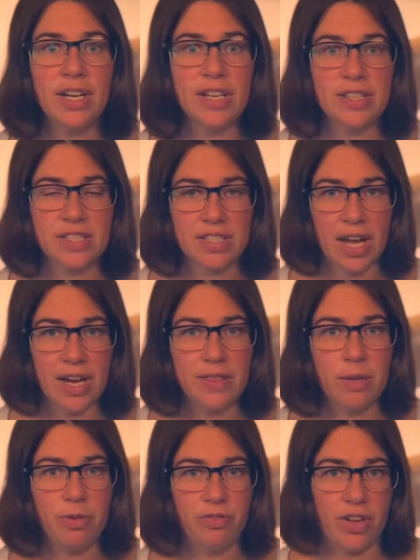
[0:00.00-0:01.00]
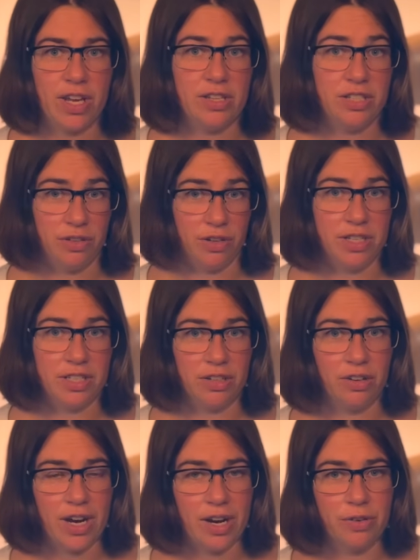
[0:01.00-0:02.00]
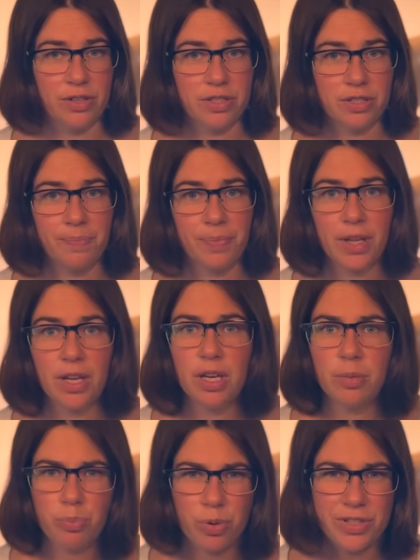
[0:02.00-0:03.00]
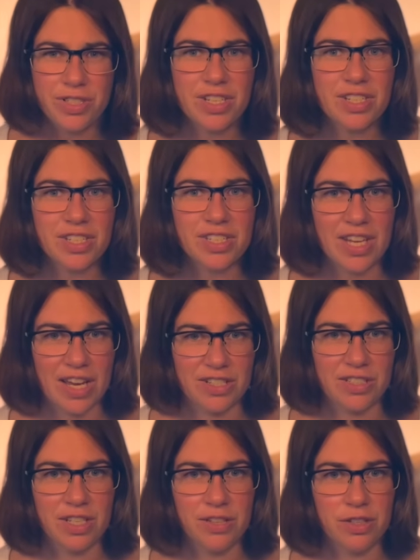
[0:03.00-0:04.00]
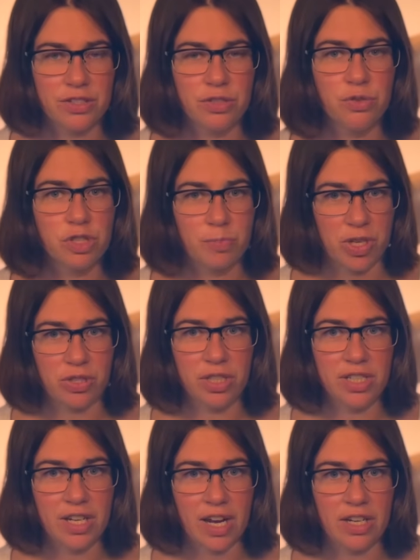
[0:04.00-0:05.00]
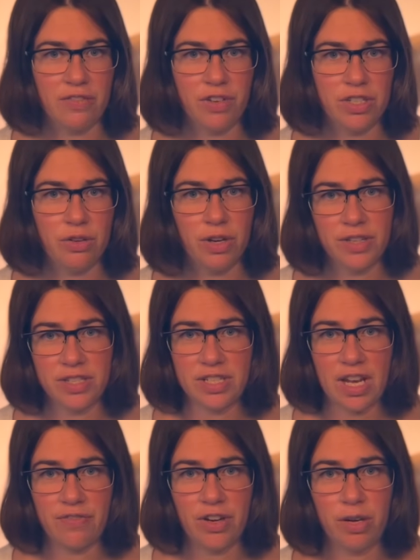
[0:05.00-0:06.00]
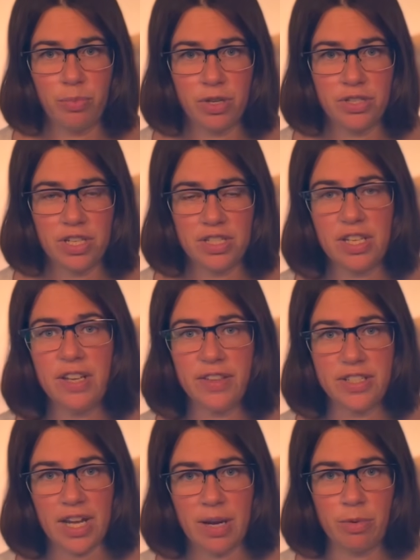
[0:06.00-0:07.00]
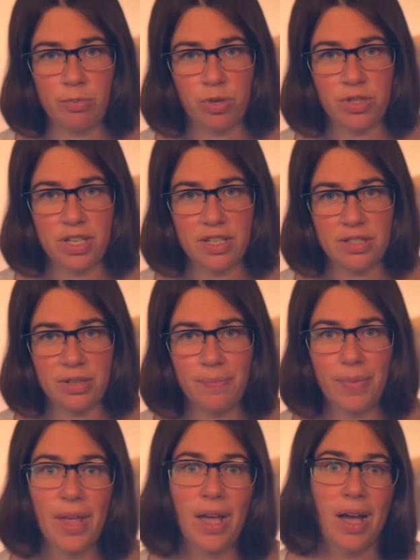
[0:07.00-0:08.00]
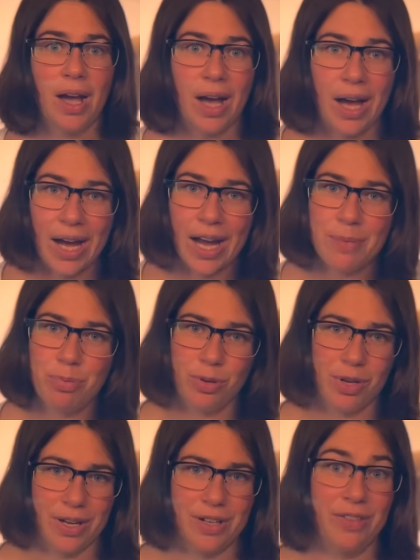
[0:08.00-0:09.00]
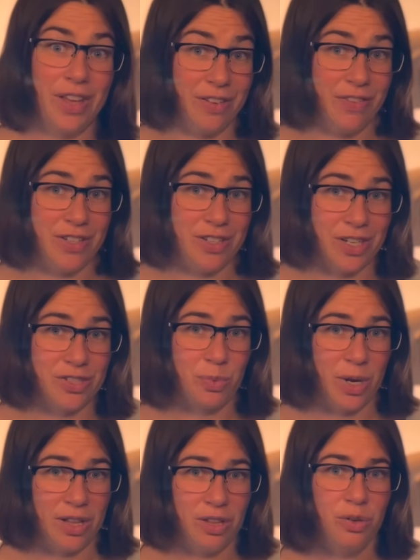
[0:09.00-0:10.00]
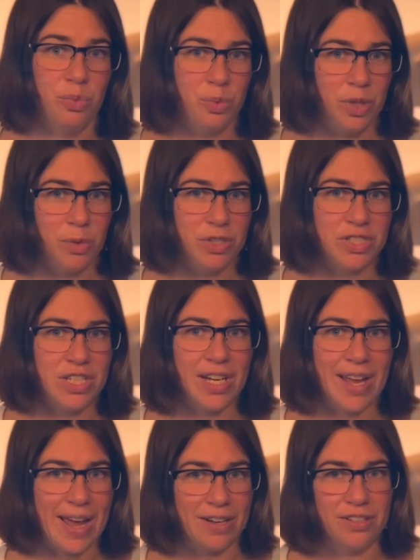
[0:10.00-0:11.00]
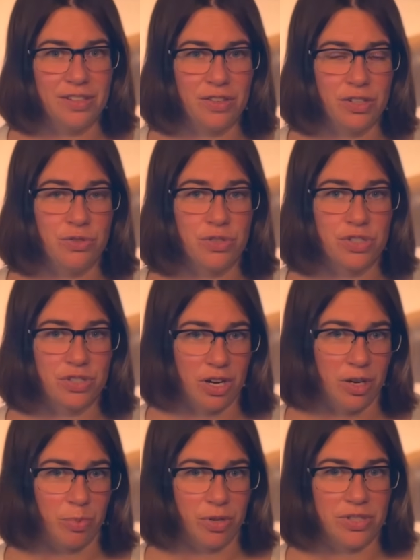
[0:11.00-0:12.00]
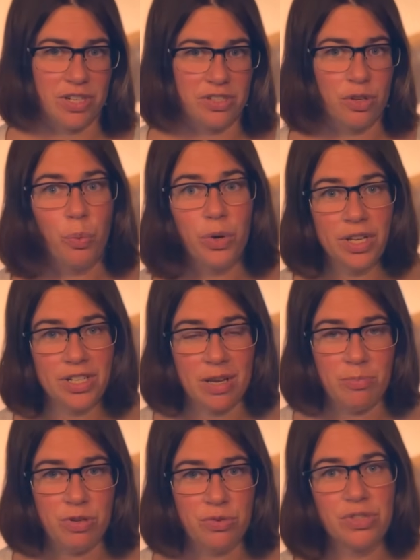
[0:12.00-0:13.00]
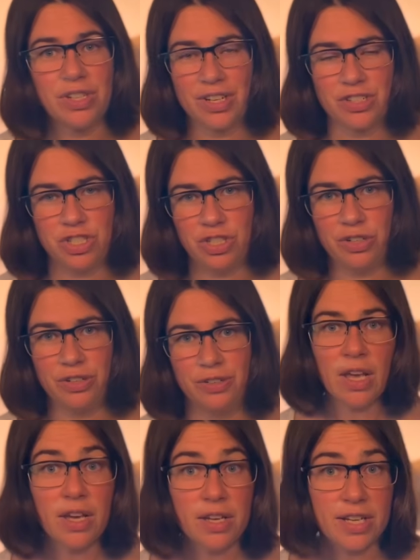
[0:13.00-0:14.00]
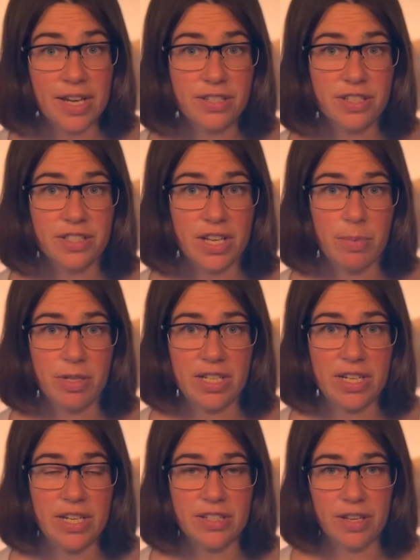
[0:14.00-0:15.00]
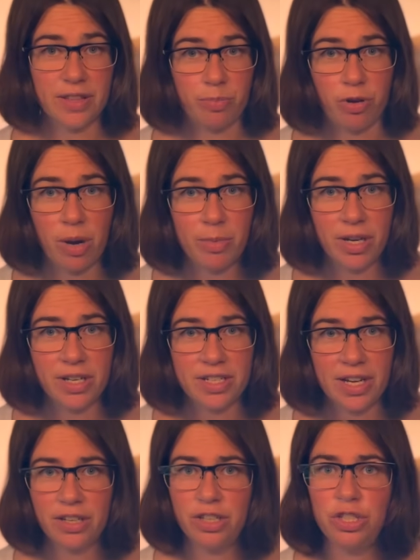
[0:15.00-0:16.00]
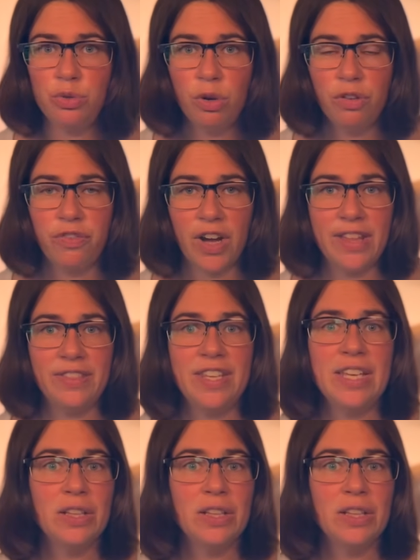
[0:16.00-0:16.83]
inside the buffet during dinner hours. Princess is testing this new specialty dining venue on the Sapphire Princess and the Diamond Princess. I predict that if it does well, we will see it added to the new Star Princess when it debuts next year. Next to Sabatini's on the promenade deck, you will find the